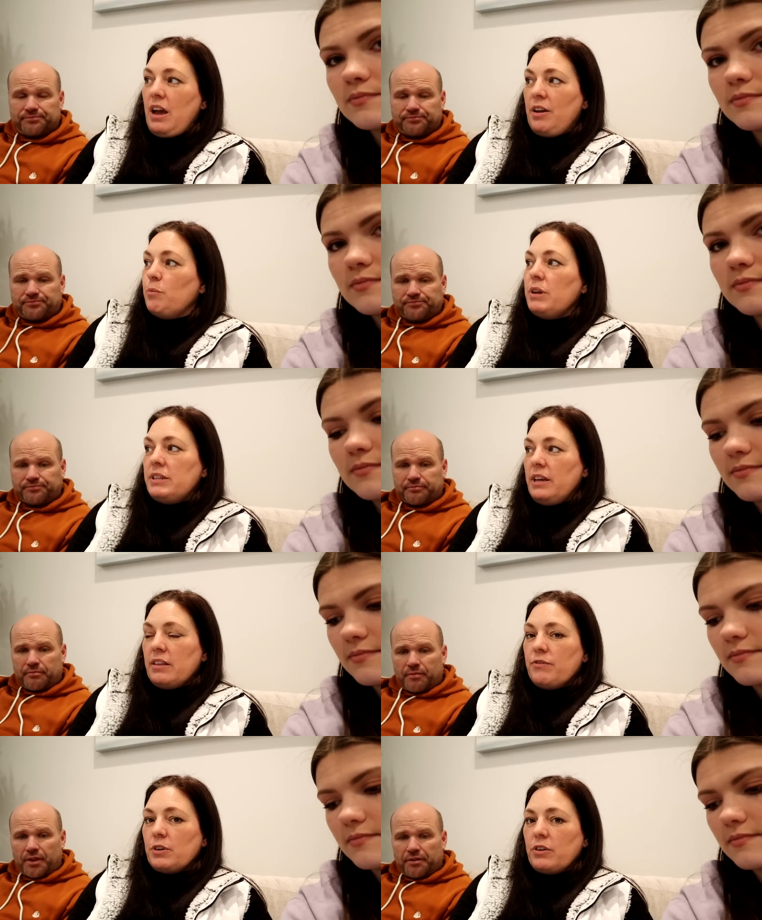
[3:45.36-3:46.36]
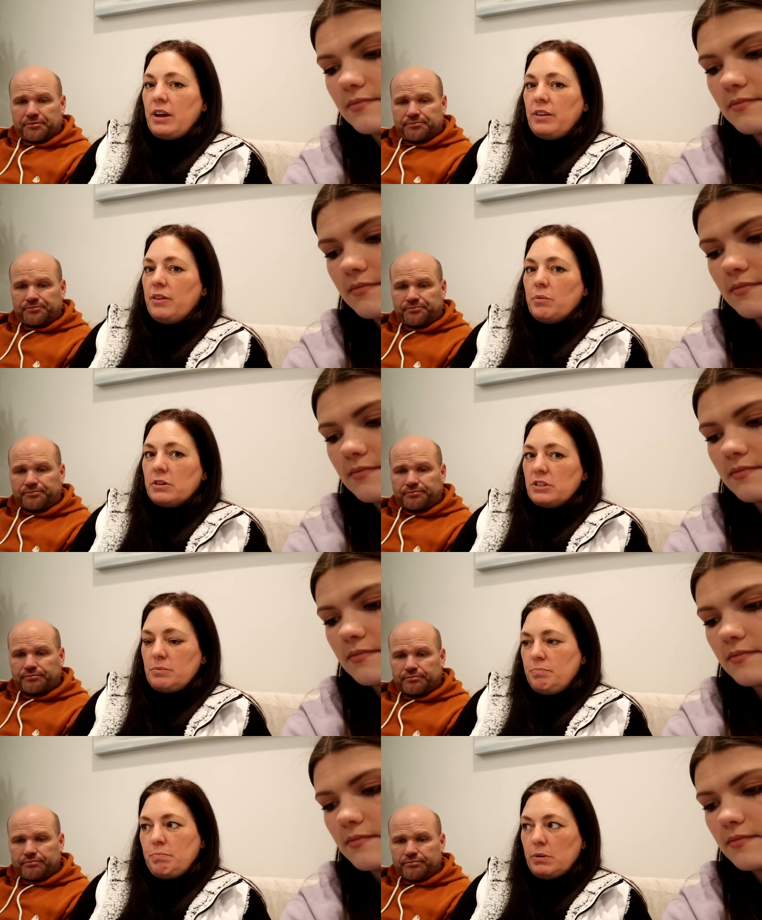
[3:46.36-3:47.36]
Speaker 1: And we take them for granted that we're
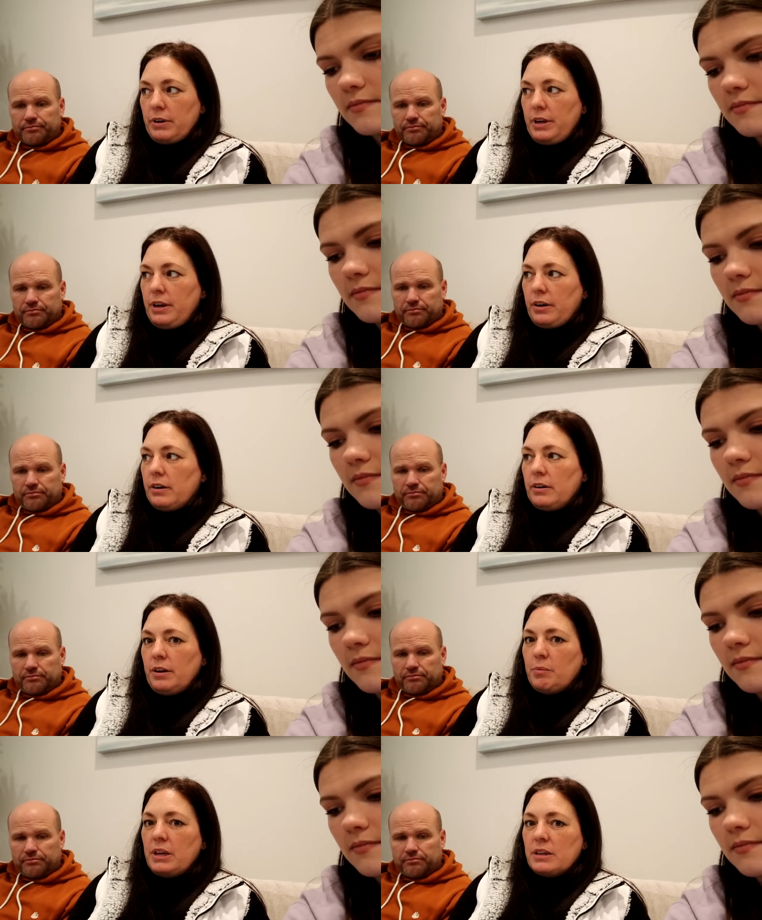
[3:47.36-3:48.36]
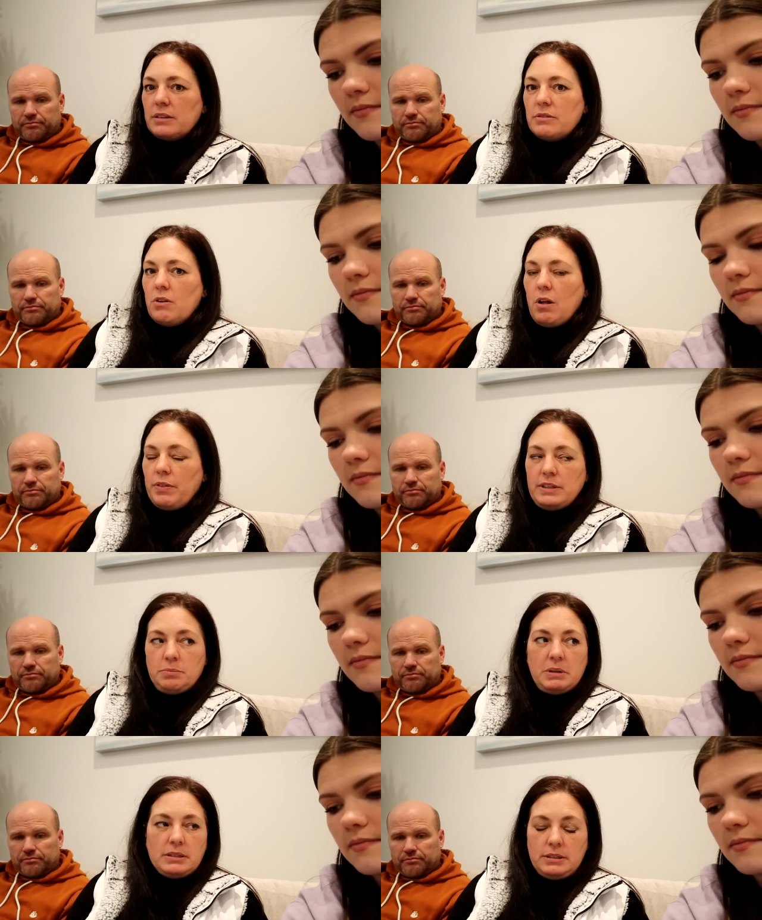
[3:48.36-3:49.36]
just born here and we get all
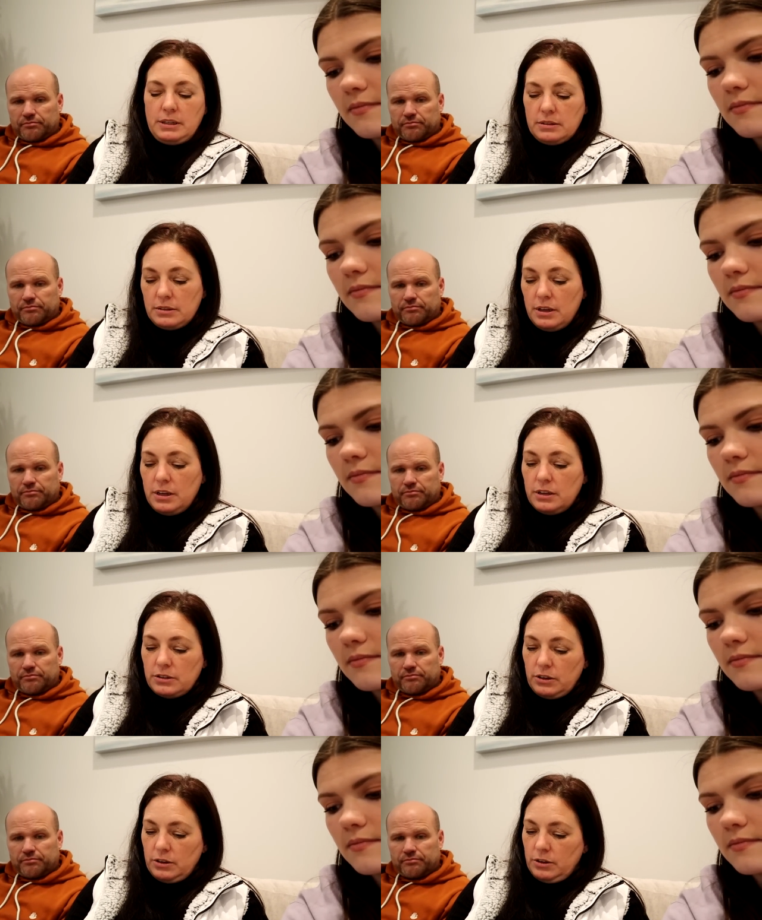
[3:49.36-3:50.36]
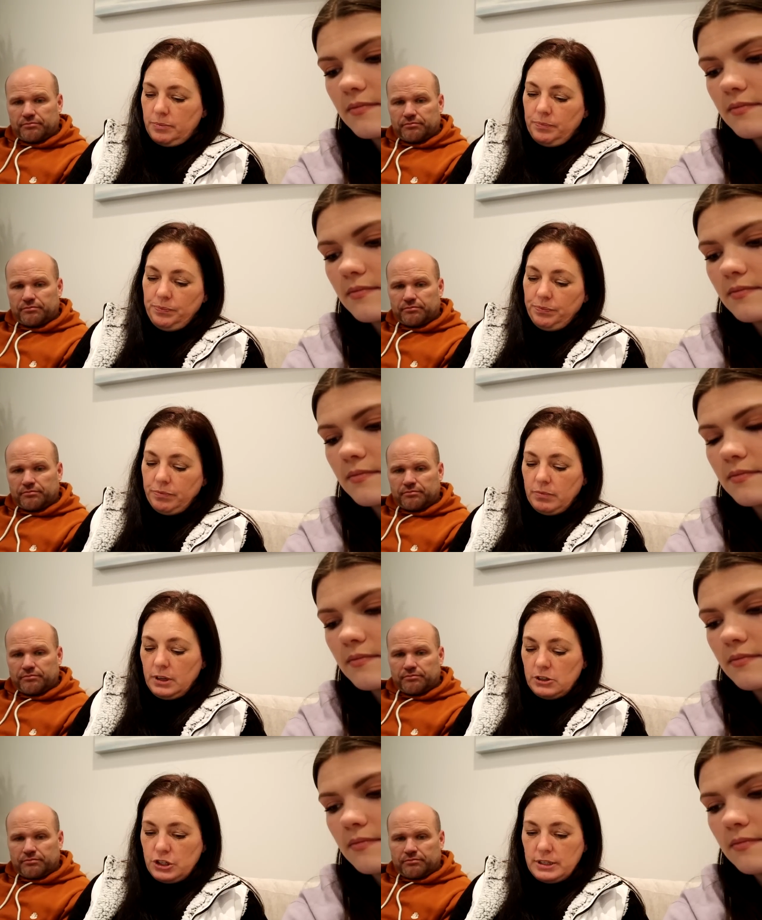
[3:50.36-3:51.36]
these blessings. So
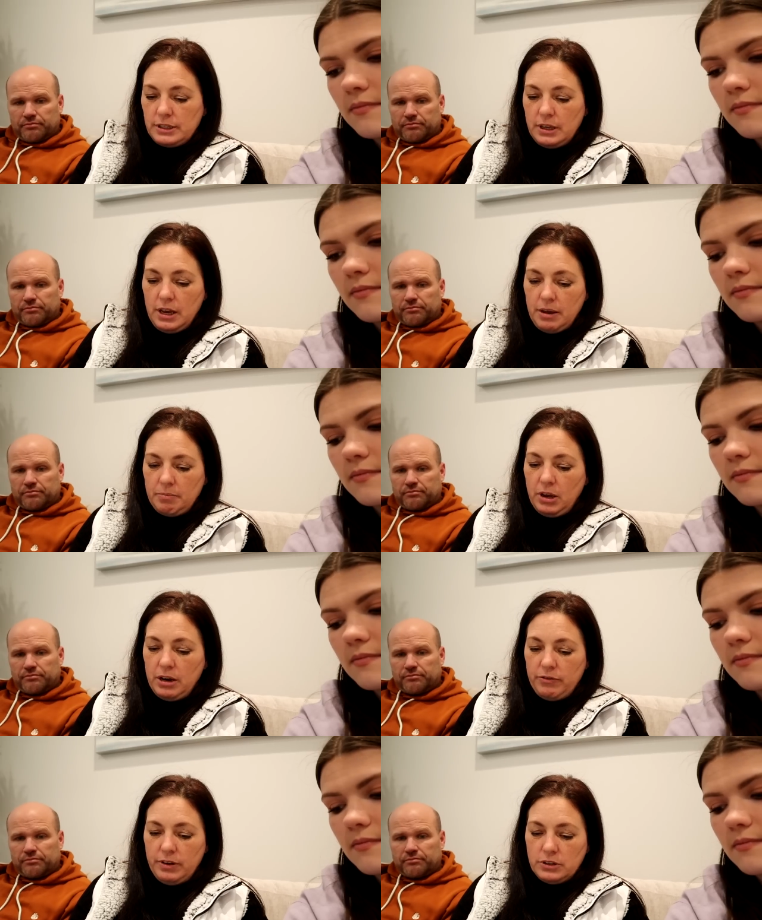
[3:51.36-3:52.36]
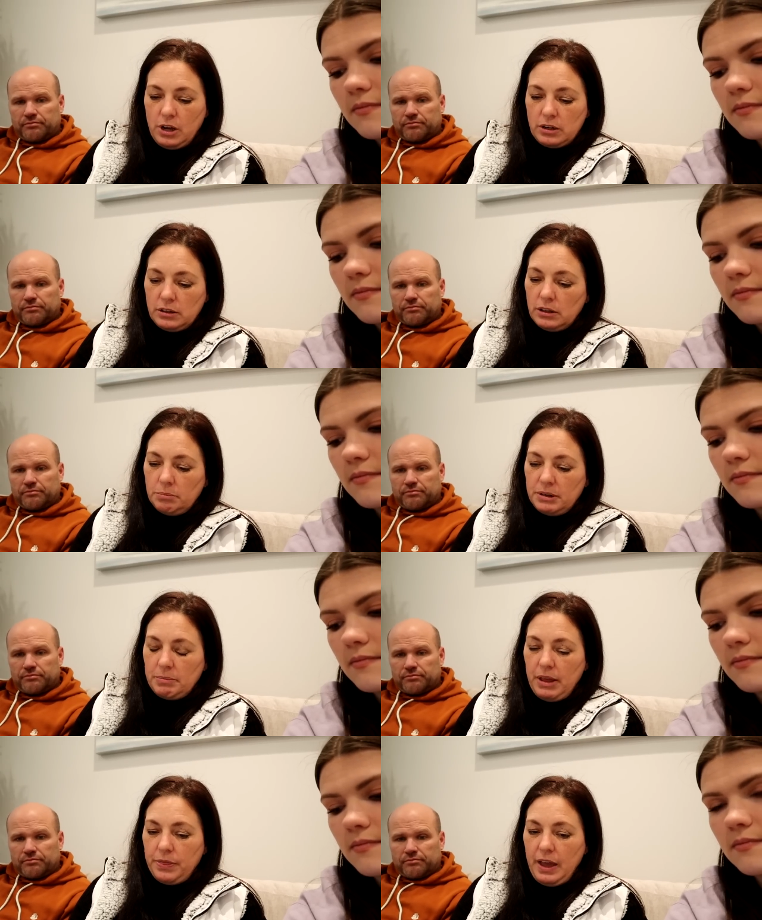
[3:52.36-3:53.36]
she's kind of talked a little bit
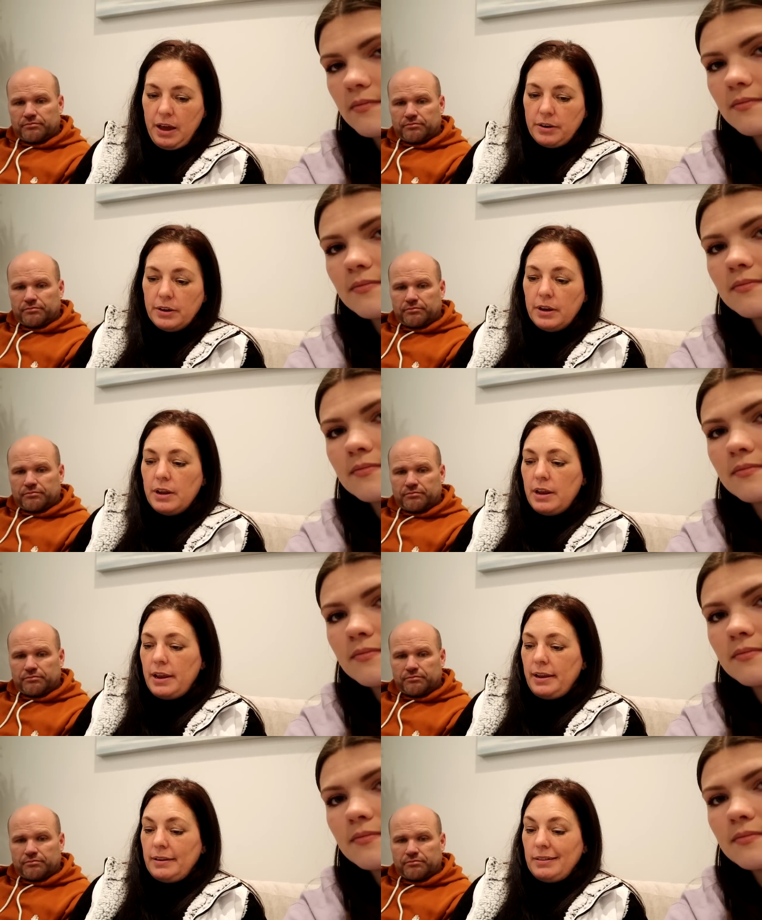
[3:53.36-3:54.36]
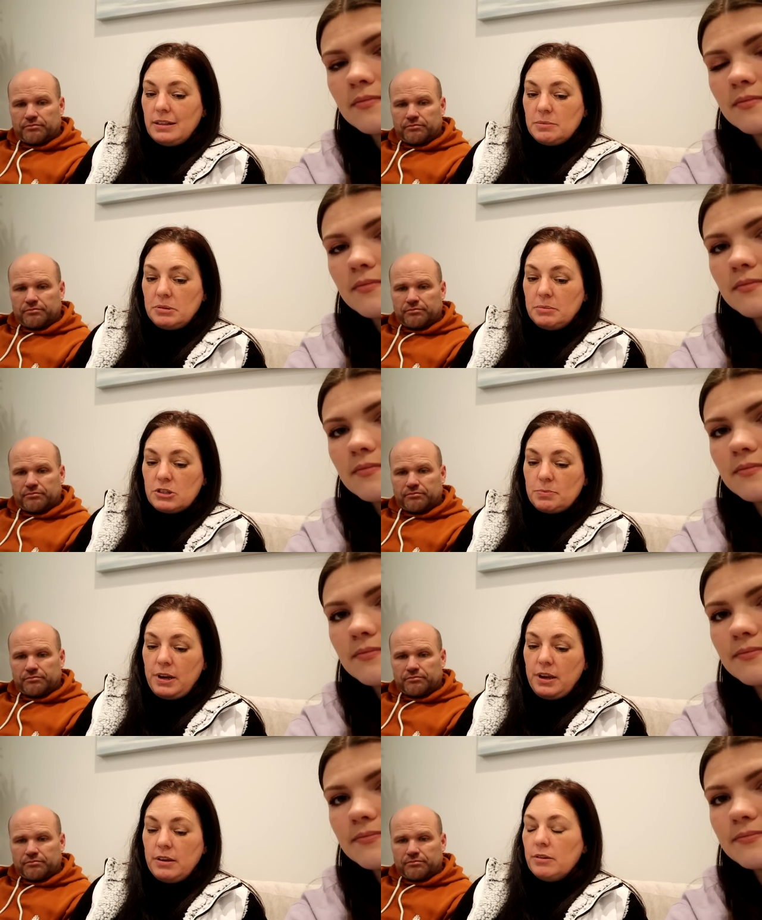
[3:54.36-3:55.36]
about that, and that's pretty much
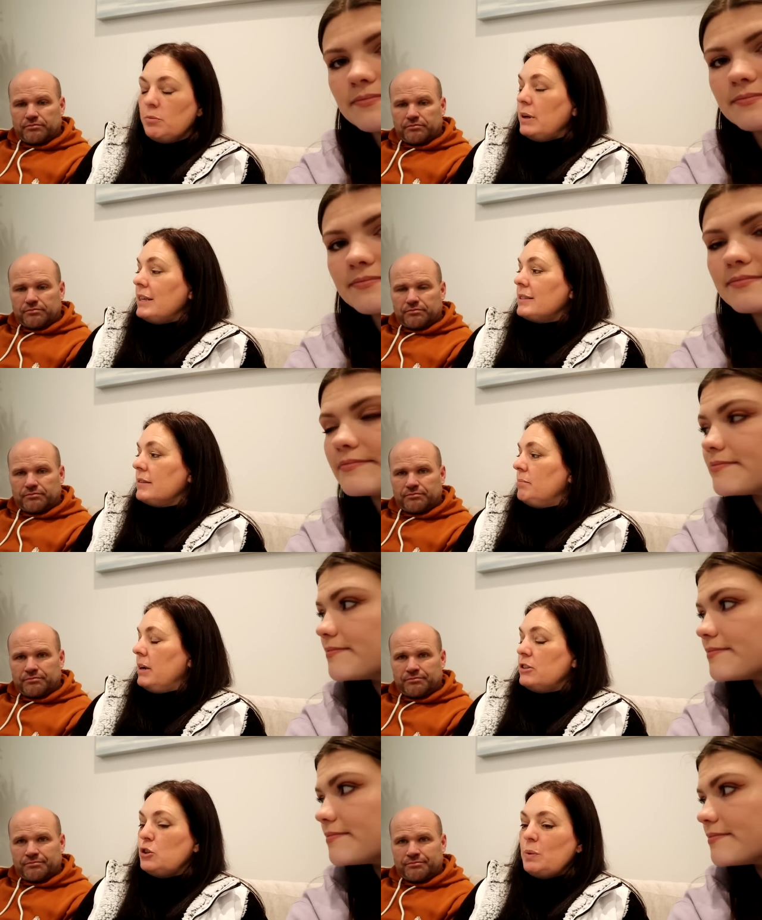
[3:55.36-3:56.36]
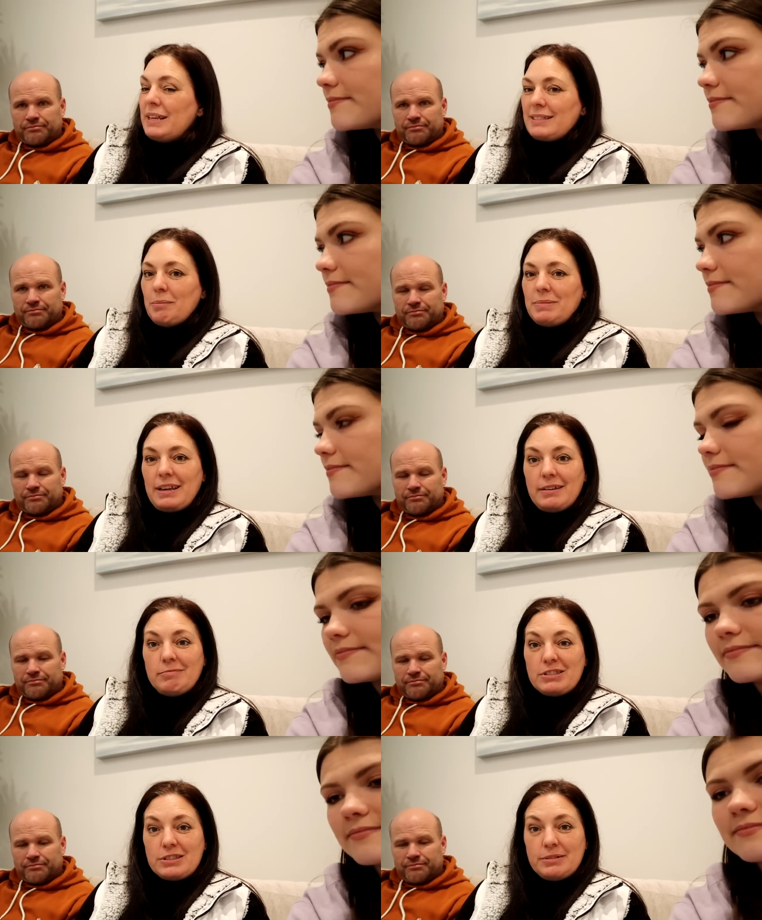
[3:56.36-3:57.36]
my 2 weeks
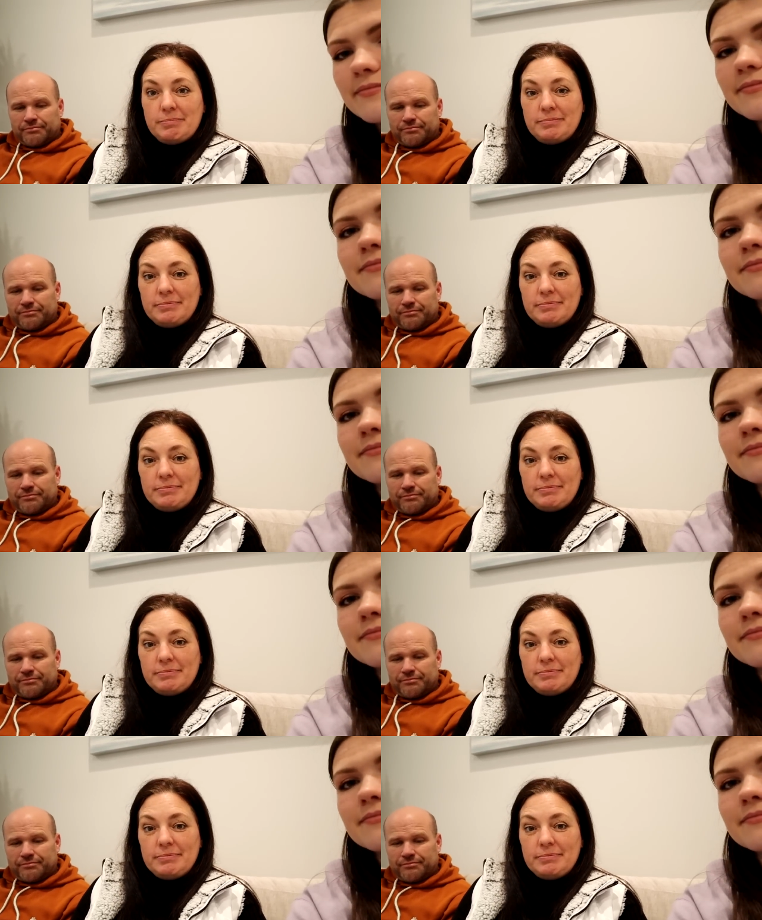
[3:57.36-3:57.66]
updates.